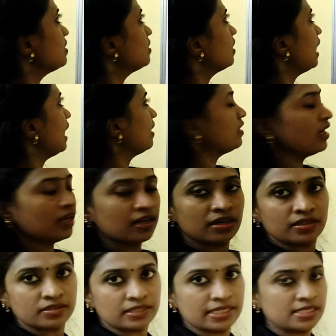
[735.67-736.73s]
like
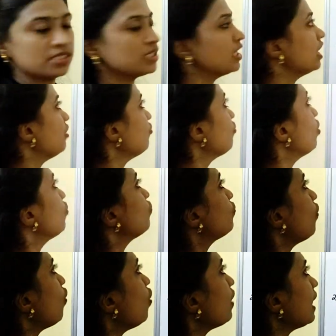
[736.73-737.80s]
this. If
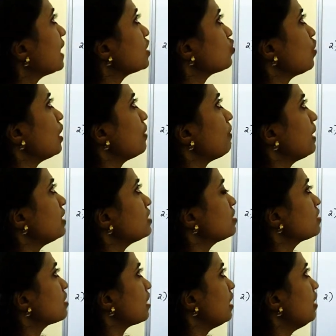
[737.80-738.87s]
4x square minus
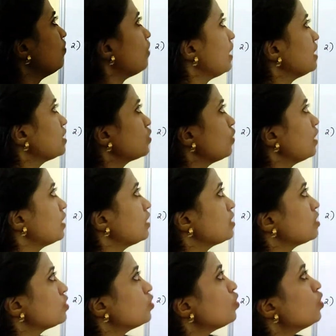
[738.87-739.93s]
3y square
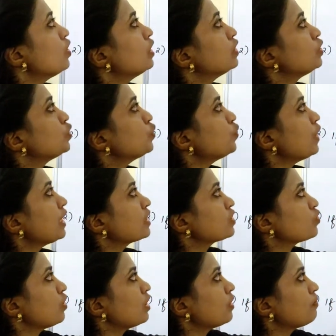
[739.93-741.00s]
is to
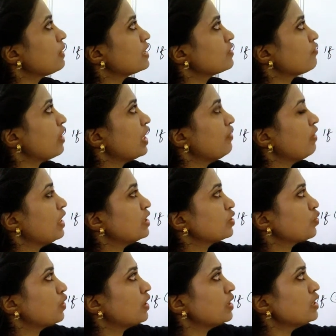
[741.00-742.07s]
2x square plus 5y
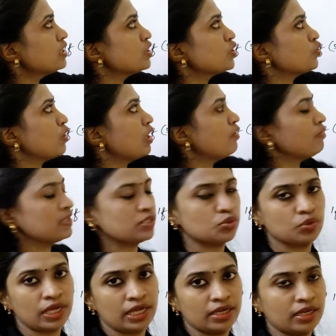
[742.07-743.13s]
square is 12 is
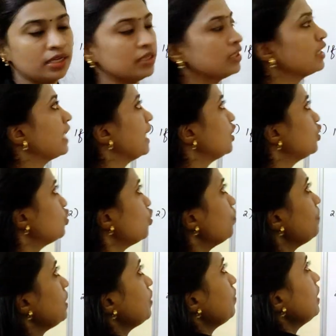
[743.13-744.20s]
to 90. The ratio
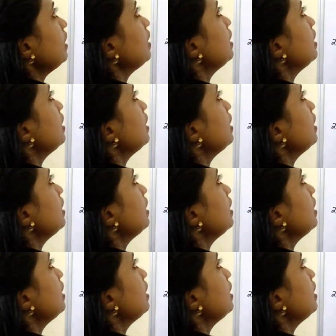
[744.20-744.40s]
between